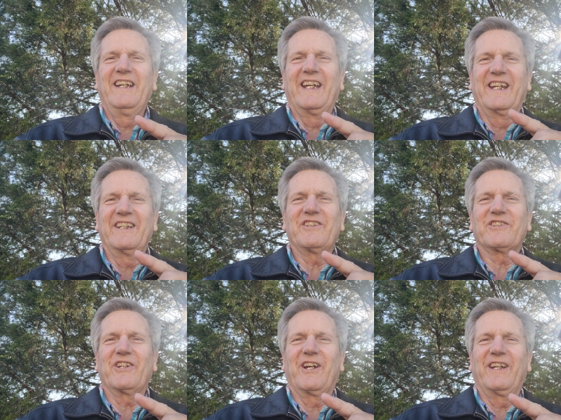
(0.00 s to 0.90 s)
In His
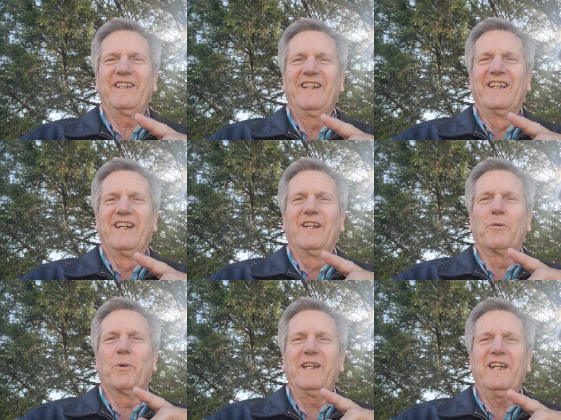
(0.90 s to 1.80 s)
Son,
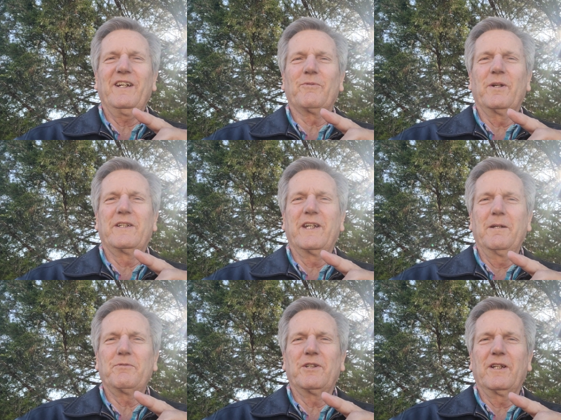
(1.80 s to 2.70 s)
we have
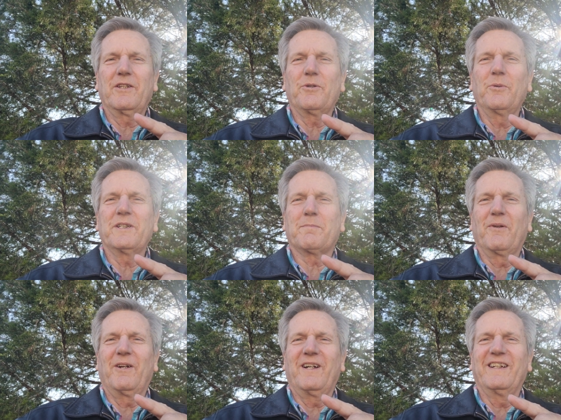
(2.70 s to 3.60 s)
redemption through His
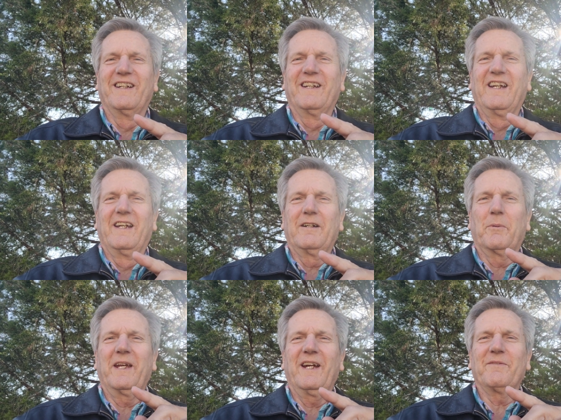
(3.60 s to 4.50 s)
blood.
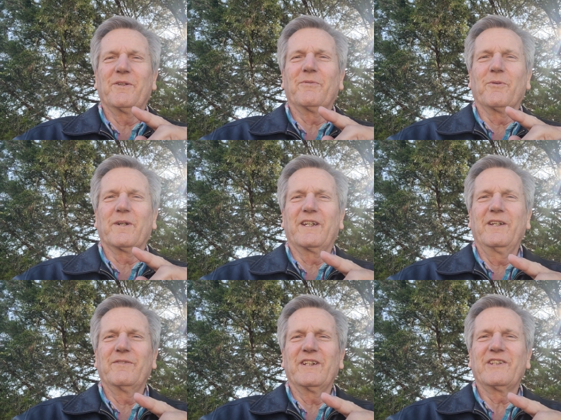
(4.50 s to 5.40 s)
We have the
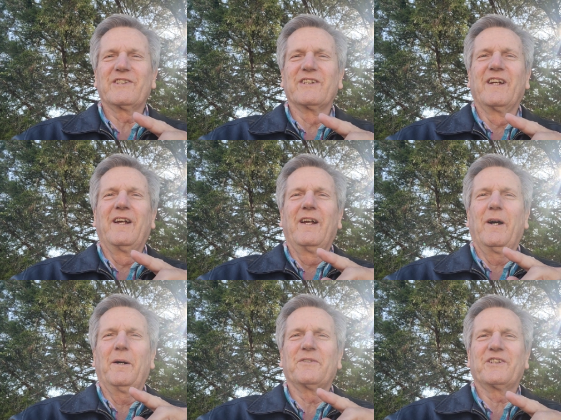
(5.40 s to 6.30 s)
forgiveness
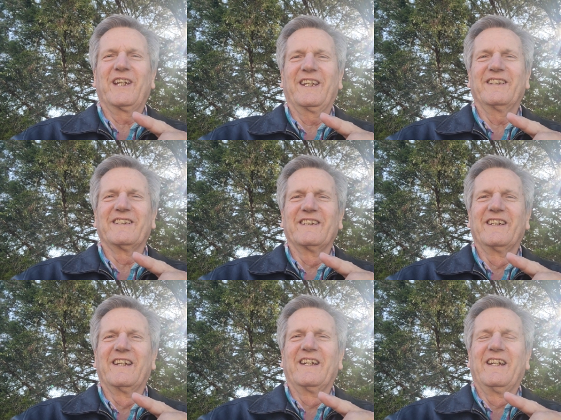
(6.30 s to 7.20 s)
of sins.
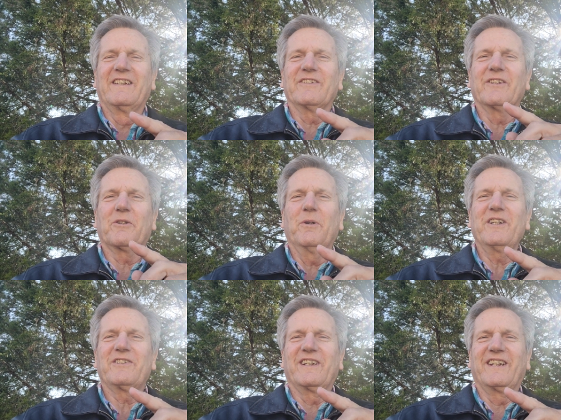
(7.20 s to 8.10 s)
So the
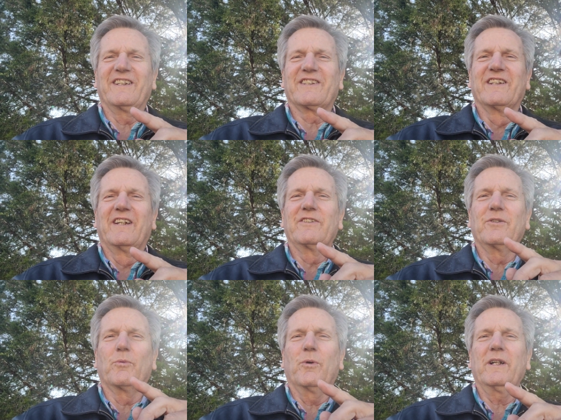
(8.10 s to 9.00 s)
question is,
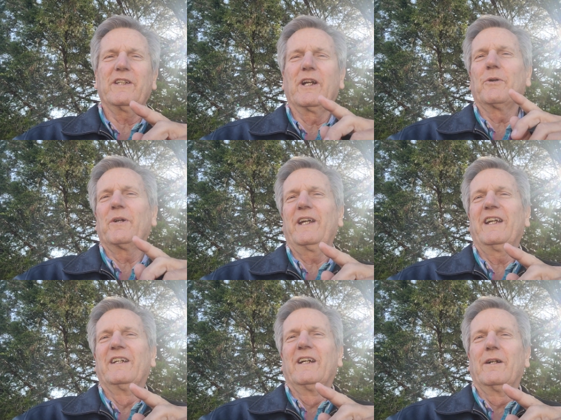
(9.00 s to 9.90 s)
to what
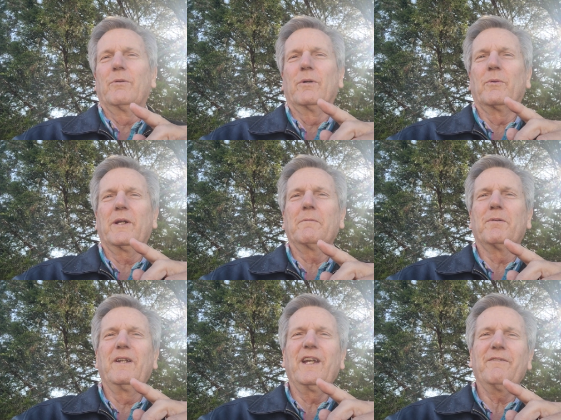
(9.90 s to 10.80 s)
degree will we
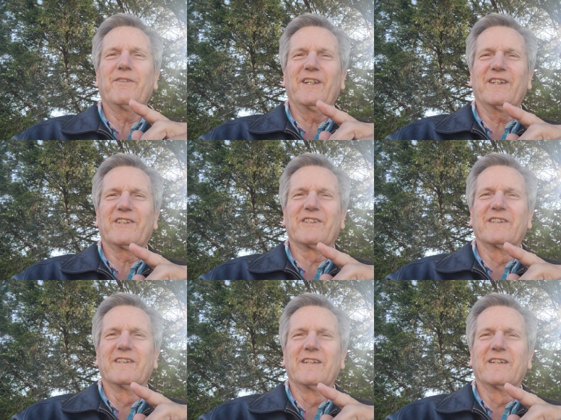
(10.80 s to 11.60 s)
believe this?